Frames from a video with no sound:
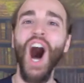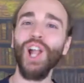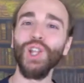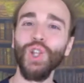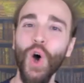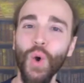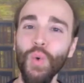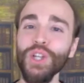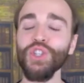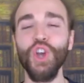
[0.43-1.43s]

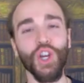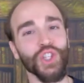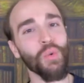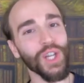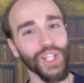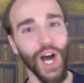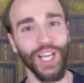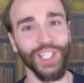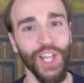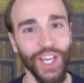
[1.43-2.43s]
Hello, Joshua
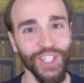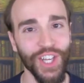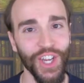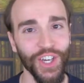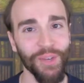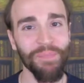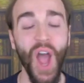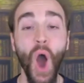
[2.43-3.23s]
Lionlight here.